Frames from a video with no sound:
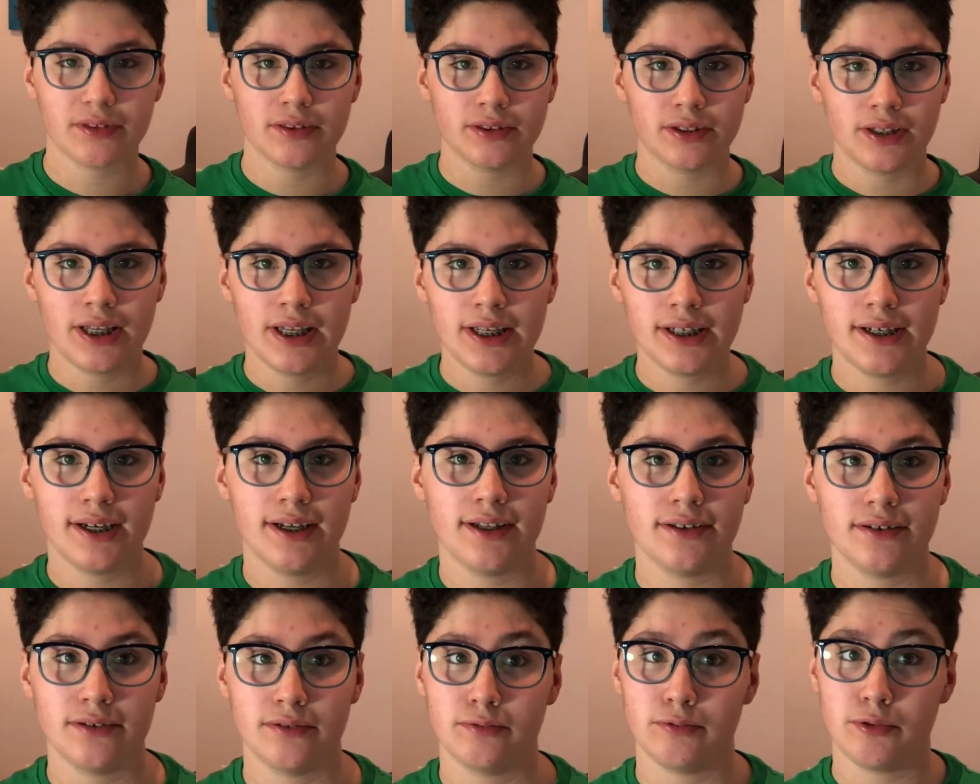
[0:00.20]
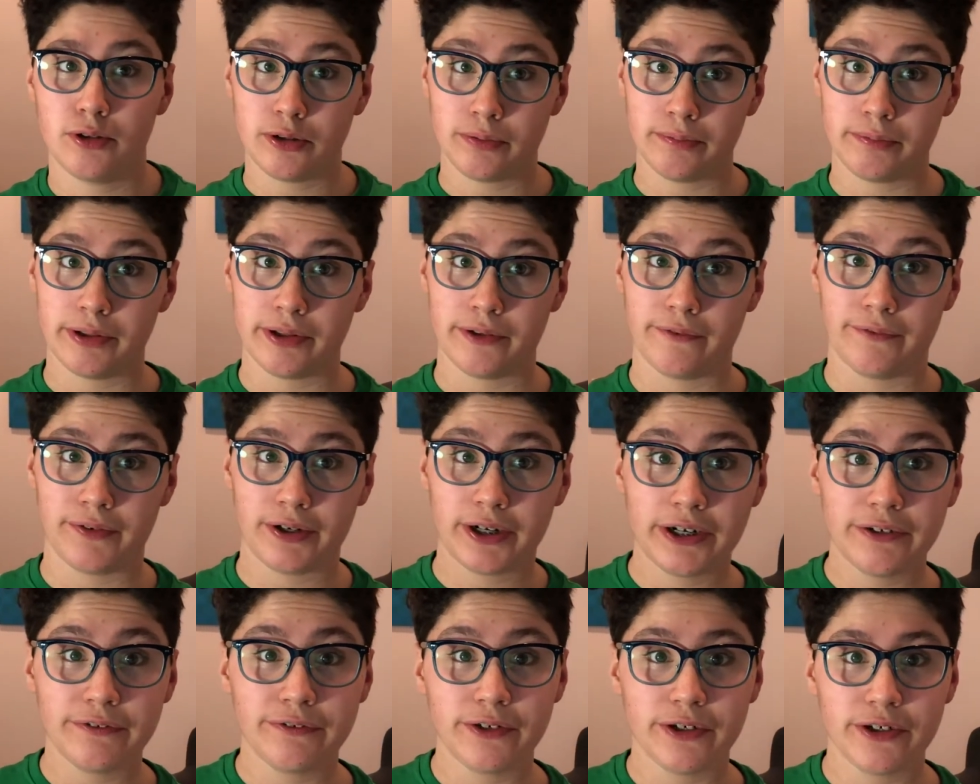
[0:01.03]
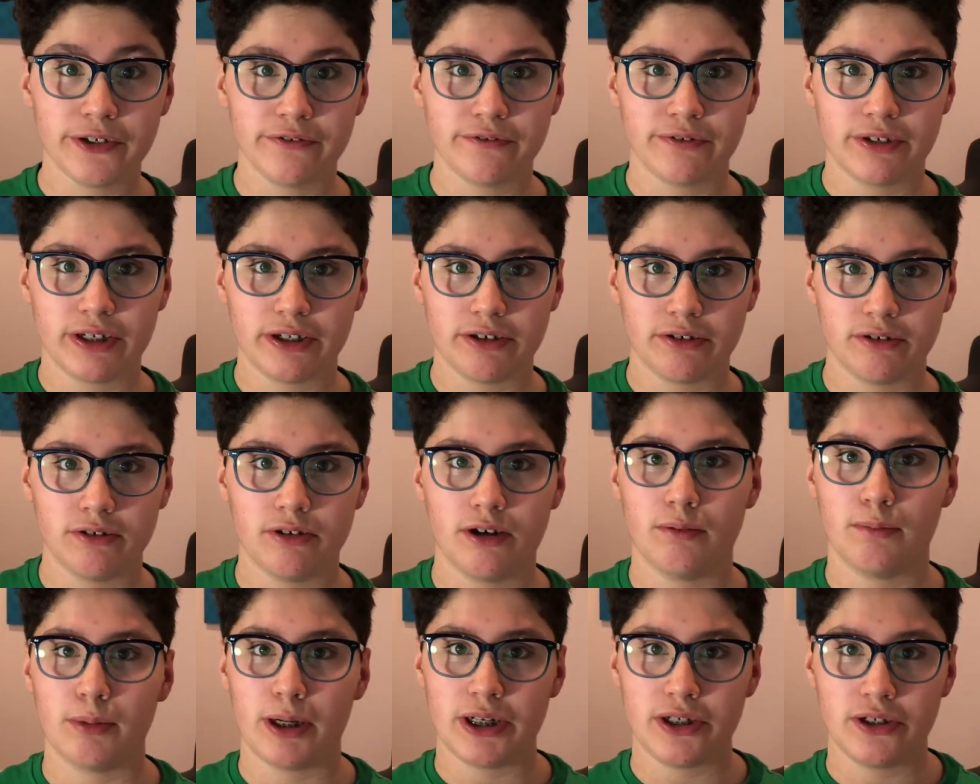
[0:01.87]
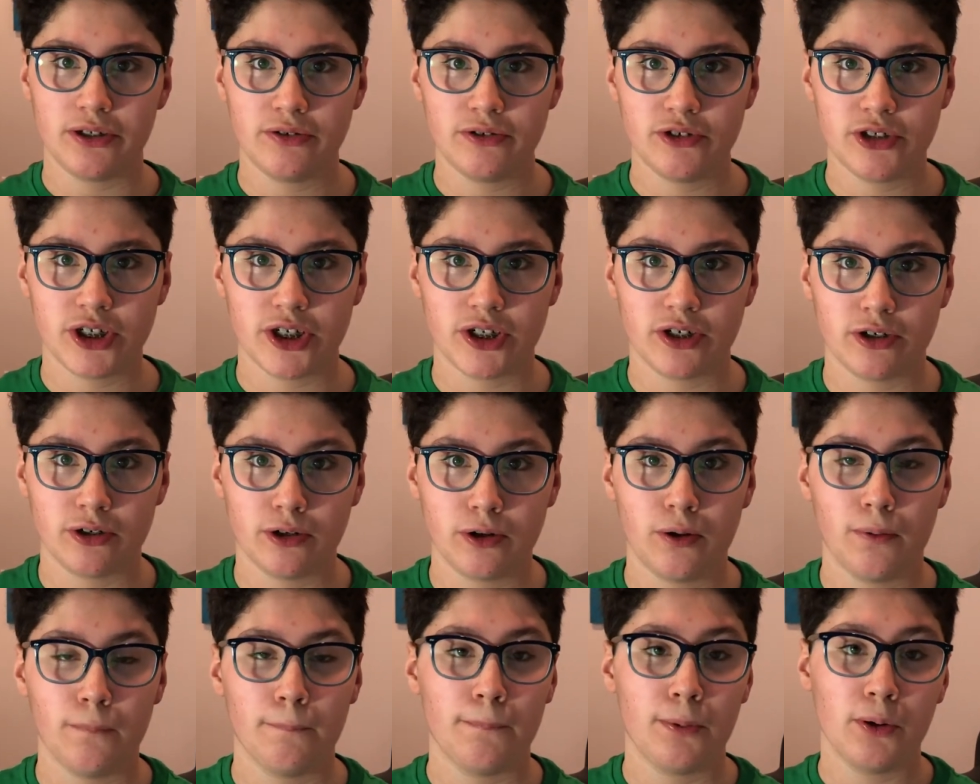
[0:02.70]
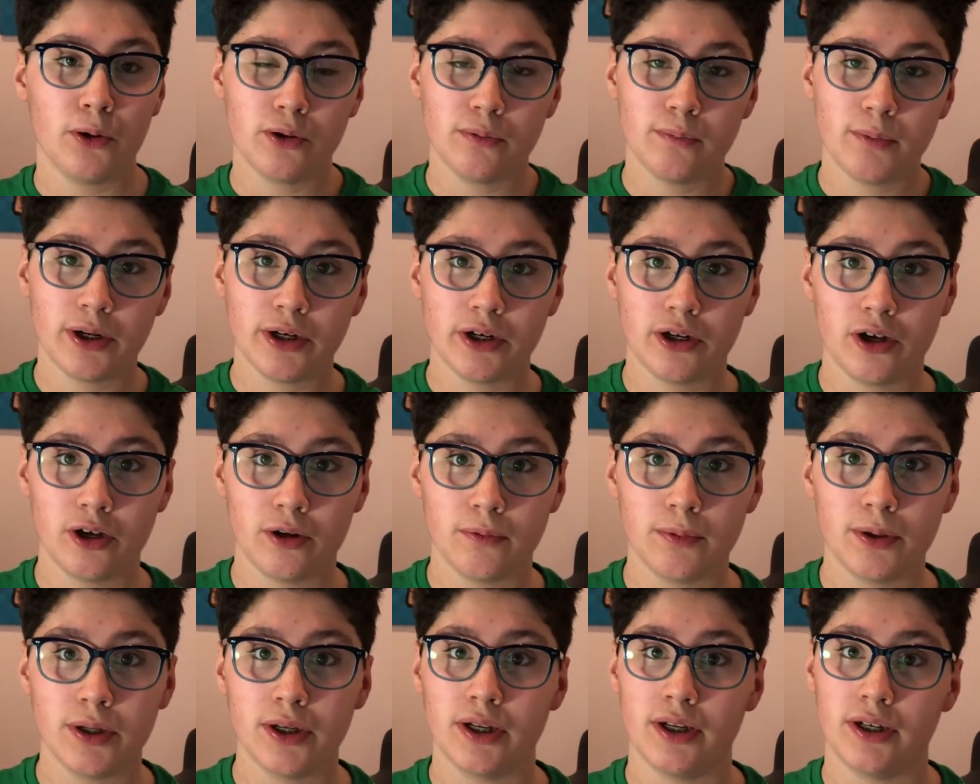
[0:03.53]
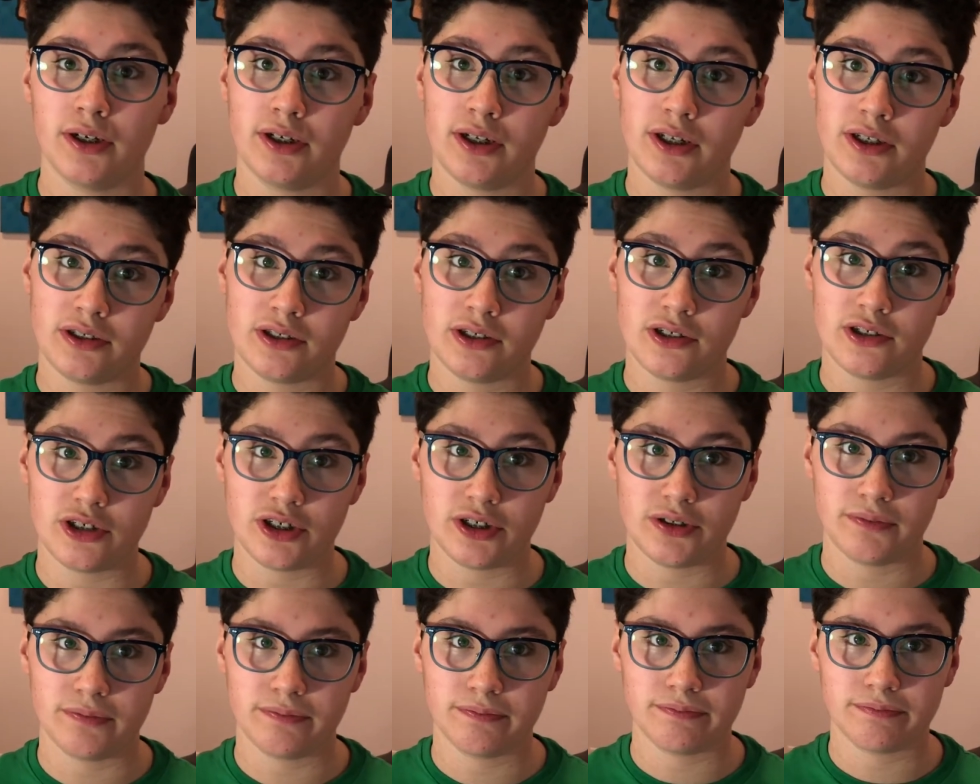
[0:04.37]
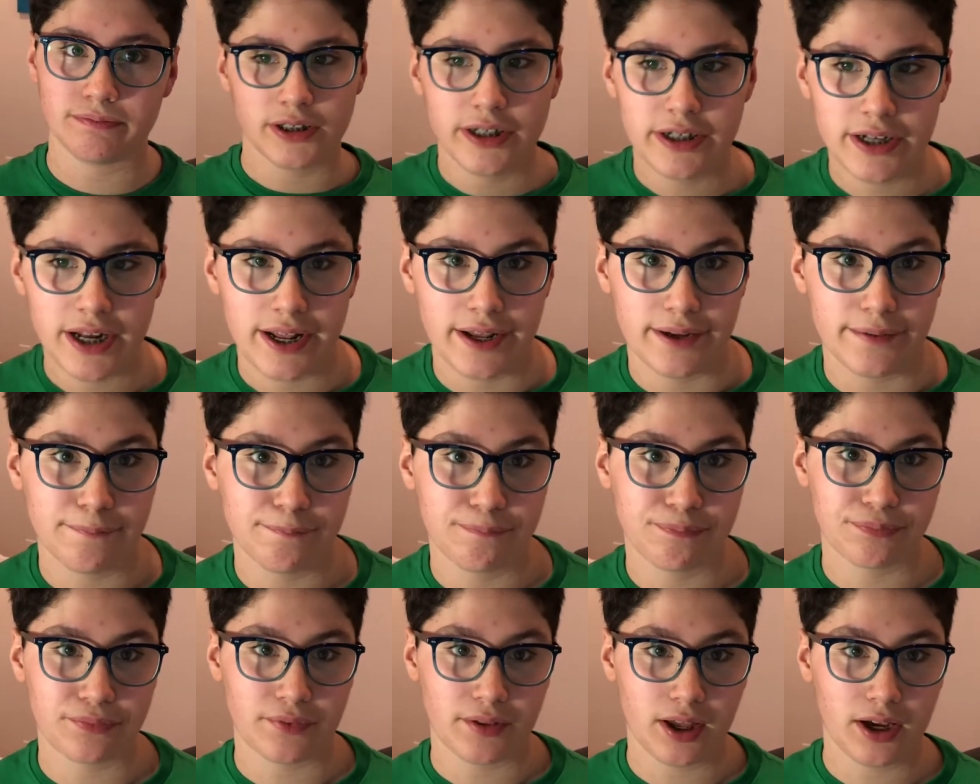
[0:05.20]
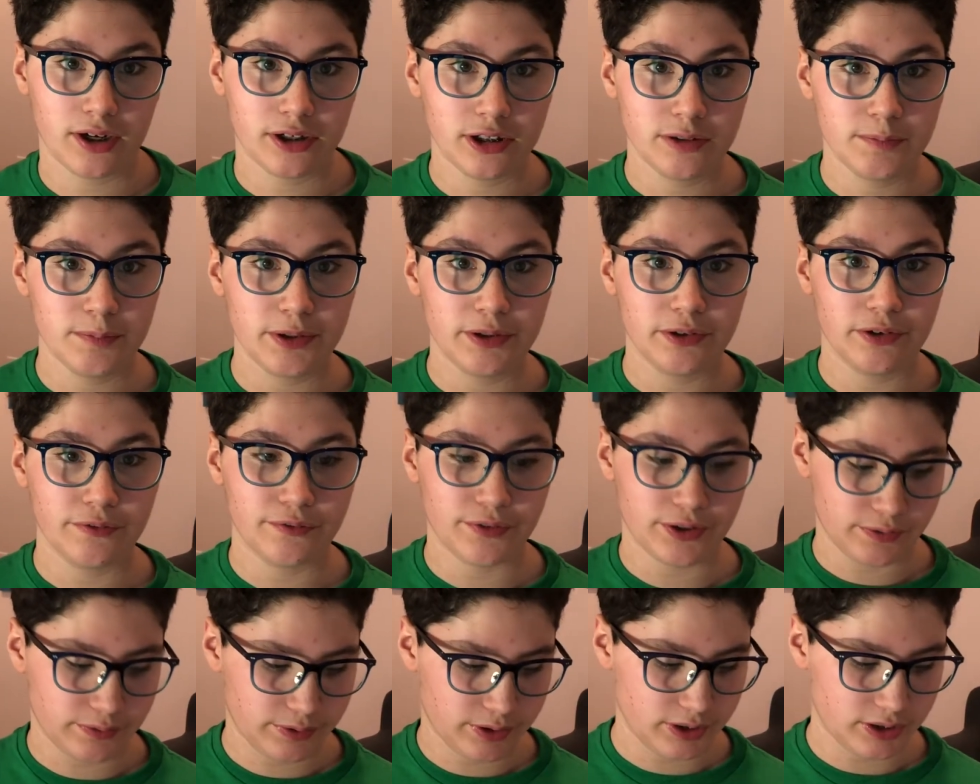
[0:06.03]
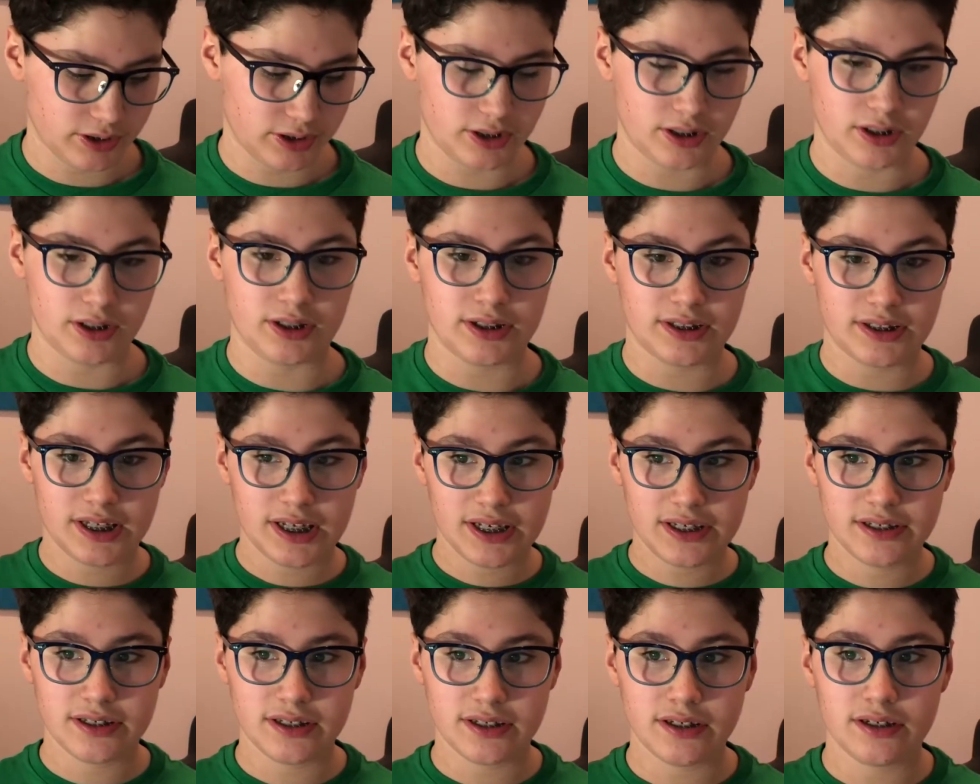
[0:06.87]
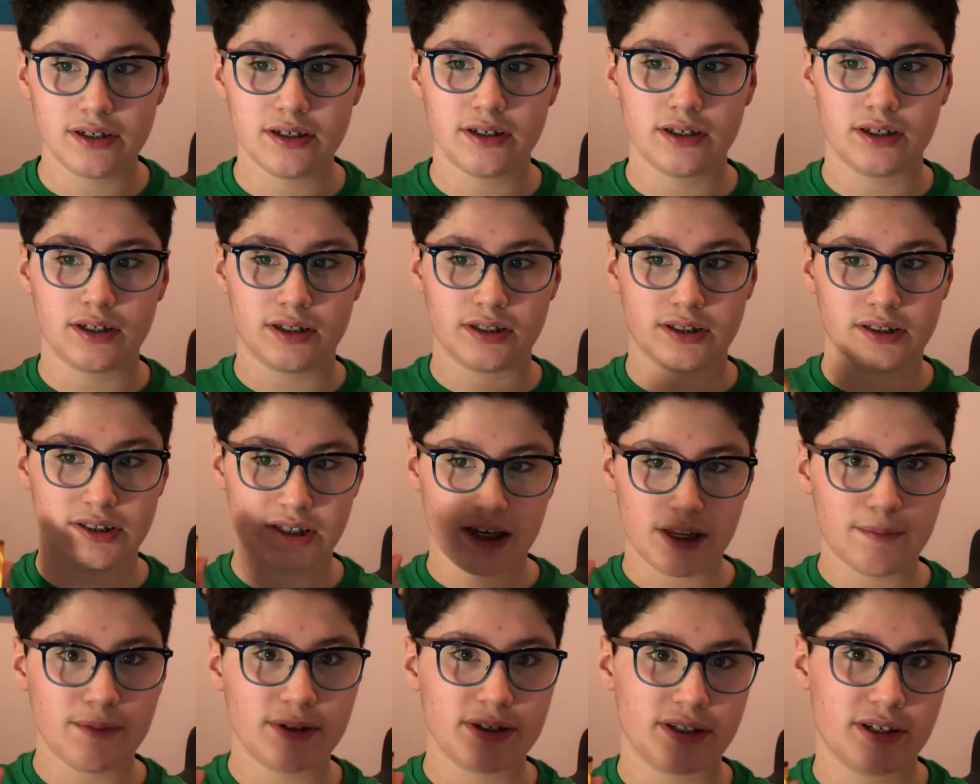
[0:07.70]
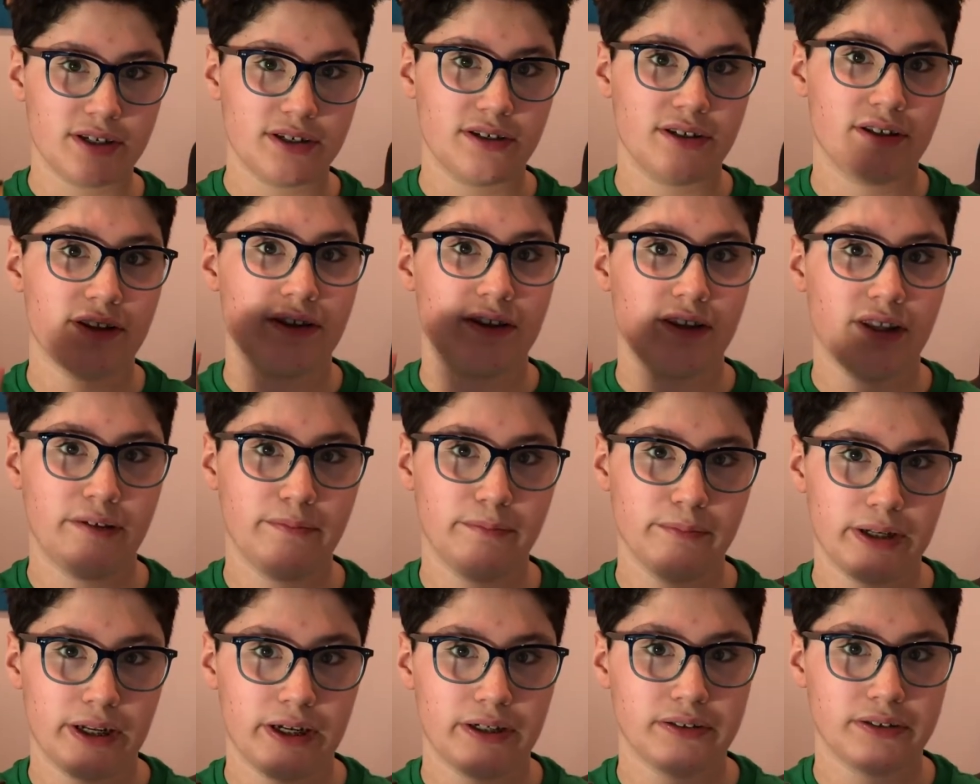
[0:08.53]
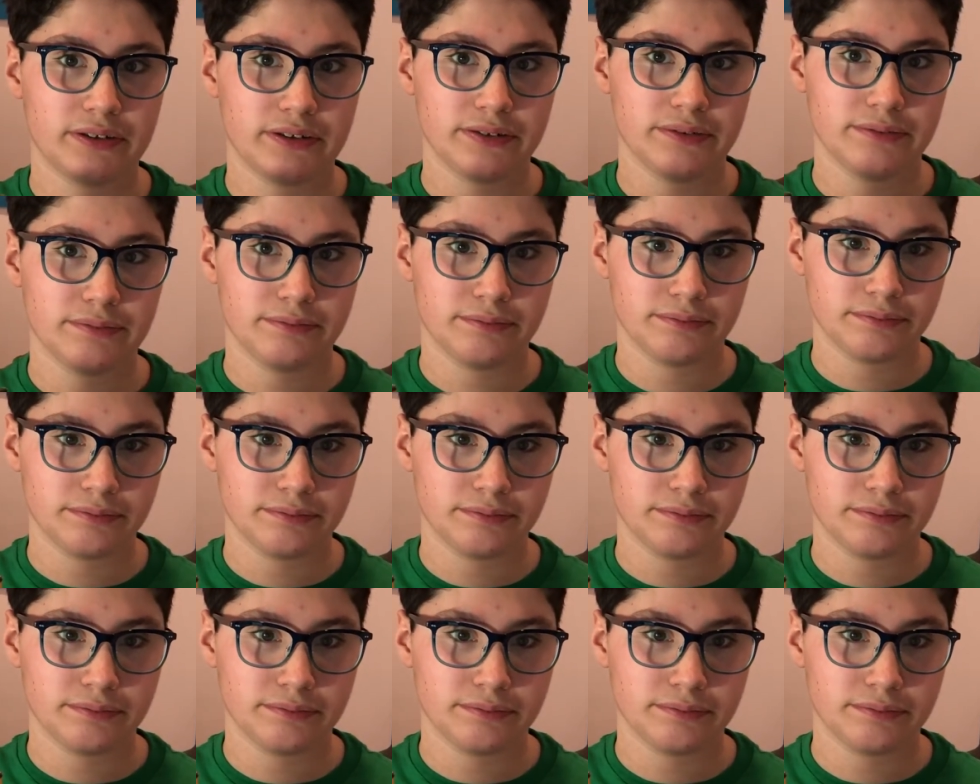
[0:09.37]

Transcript: Hey guys, welcome to the very first video on my new channel, Pokemon Hub TCG. Today, I'm going to be reviewing the Zacian and Zamazenta theme decks.